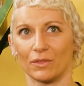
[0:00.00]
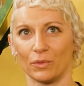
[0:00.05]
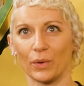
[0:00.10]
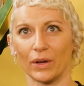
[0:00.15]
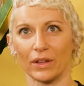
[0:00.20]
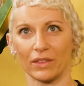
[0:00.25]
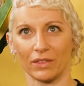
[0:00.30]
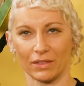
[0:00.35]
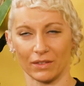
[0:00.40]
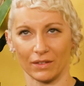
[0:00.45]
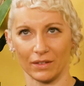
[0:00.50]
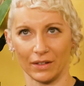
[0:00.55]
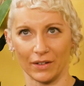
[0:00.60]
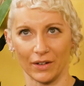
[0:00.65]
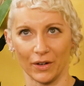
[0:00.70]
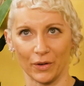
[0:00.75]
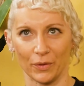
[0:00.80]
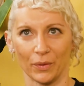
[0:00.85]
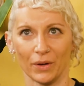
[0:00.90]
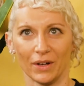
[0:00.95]
with,
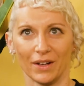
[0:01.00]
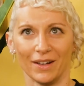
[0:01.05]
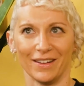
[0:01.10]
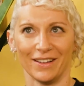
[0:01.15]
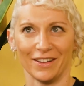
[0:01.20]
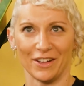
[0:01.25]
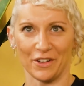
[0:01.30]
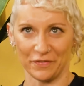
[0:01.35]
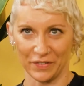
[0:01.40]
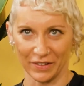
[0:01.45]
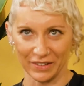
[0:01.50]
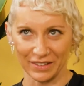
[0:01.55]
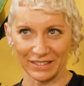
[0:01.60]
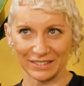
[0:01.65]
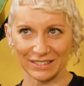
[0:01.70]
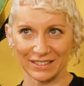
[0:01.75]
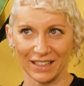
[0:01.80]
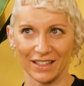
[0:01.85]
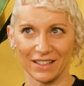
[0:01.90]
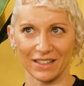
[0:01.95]

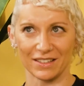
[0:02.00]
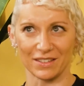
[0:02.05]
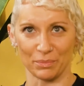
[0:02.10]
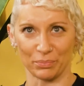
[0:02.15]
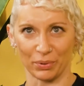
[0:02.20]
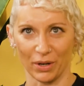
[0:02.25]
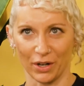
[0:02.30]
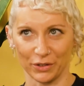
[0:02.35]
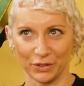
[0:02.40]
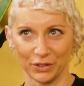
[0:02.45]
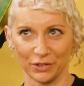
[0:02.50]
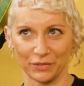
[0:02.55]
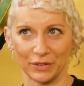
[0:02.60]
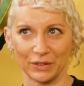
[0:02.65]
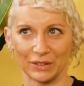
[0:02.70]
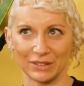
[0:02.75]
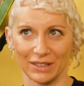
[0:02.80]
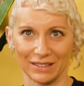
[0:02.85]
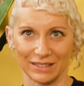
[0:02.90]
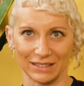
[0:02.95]
affiliate sites and product
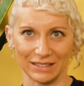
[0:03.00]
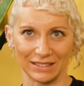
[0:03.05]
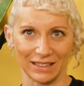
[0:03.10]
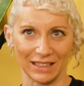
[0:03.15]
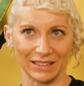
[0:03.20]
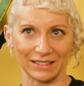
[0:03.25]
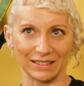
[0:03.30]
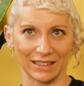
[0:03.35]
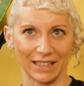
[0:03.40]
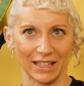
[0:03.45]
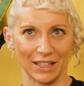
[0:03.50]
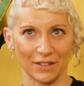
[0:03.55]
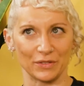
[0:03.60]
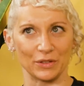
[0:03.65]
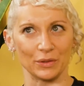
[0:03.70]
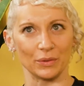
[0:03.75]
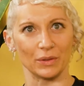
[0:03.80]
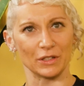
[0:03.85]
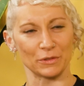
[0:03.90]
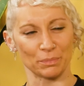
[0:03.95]
review sites and sites that kind of
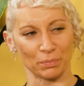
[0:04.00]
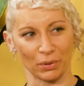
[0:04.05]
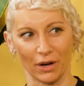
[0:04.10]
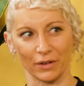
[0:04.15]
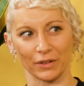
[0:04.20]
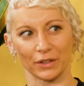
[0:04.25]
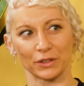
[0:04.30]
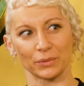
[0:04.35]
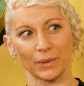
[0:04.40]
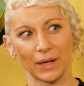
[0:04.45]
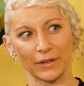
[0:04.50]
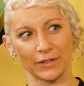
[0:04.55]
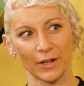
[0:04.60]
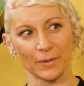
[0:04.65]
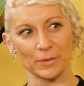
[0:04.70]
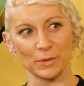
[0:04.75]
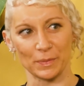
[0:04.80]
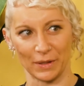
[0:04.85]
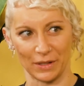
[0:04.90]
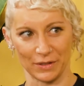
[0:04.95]
do these product
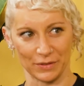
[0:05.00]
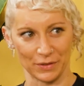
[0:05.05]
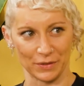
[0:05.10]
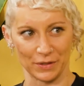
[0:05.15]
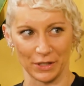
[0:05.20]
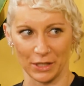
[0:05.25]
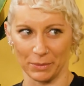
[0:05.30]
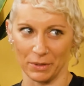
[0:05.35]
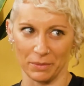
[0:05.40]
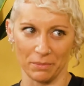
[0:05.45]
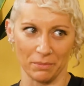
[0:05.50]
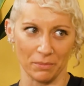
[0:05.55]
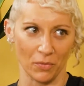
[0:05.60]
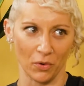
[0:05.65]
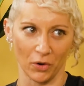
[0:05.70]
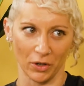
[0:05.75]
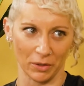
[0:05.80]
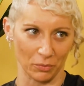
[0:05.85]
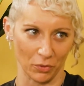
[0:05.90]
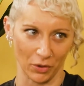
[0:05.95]
roundups, because there's going to be
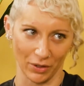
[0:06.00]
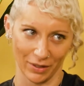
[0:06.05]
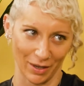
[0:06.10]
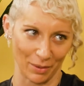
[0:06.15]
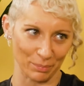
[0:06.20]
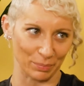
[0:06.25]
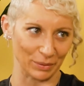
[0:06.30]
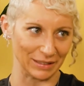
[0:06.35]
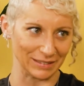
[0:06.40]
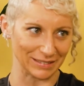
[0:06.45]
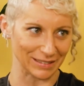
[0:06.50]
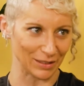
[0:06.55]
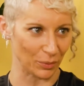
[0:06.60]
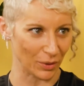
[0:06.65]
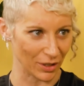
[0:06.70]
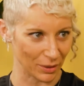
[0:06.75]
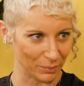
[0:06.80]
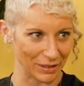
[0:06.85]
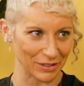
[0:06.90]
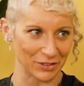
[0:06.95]
more and more companies that
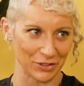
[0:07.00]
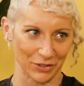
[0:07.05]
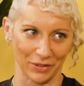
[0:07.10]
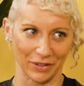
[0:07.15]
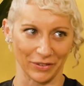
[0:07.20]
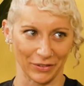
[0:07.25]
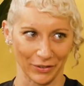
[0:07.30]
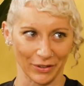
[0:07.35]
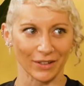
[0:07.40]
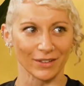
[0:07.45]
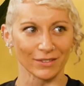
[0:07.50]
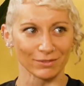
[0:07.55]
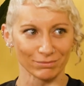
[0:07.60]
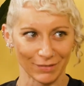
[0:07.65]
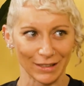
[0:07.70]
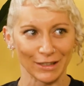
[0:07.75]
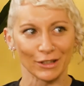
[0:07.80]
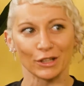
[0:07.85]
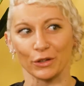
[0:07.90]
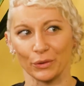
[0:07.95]
want to make sure that they're
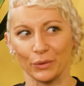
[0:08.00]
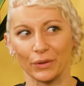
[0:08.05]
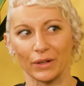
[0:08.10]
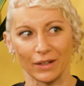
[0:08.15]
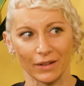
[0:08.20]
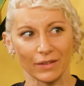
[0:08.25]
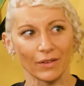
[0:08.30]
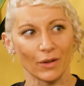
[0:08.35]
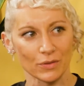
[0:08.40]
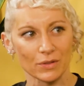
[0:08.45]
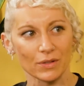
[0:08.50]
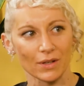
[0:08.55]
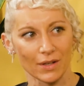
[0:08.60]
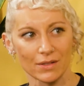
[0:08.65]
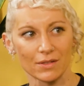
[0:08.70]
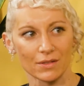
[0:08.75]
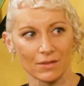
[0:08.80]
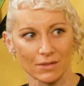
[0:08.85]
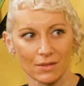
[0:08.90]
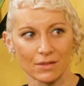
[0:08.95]
included in those
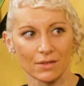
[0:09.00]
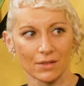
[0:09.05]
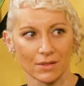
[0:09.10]
lists.